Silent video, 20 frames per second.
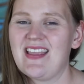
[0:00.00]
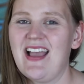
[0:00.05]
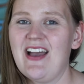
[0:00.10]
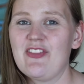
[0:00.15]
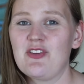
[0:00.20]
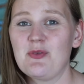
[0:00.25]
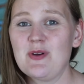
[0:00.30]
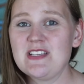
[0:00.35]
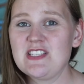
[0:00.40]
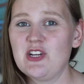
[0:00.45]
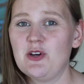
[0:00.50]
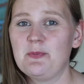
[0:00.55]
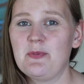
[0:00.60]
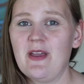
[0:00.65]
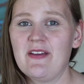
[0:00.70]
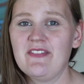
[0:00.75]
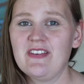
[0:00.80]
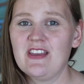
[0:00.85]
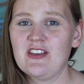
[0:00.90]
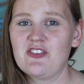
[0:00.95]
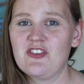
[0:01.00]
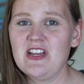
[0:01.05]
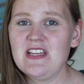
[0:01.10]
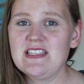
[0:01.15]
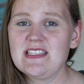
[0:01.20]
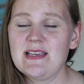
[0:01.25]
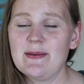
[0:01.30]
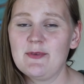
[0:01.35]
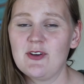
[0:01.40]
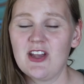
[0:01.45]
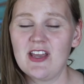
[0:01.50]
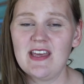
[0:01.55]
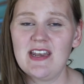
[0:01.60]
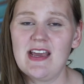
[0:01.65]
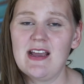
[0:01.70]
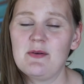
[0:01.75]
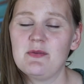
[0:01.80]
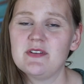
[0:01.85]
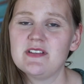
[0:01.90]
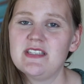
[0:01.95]
Otherwise, I hope you're having a great summer, and
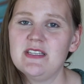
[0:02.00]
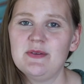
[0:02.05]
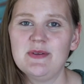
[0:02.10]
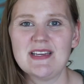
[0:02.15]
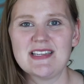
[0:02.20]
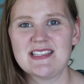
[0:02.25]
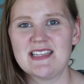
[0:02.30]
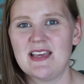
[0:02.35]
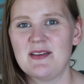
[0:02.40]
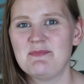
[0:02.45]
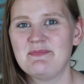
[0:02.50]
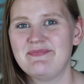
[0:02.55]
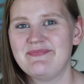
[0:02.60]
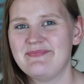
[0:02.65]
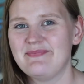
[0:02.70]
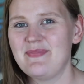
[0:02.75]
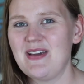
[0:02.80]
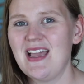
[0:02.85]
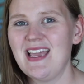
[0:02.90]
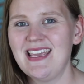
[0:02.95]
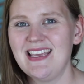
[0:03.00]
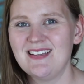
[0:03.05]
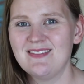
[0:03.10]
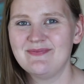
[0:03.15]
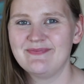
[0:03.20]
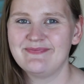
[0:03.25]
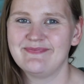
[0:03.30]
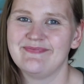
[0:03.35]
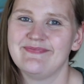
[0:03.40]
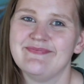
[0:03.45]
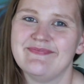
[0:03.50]
I will see you next time. Bye.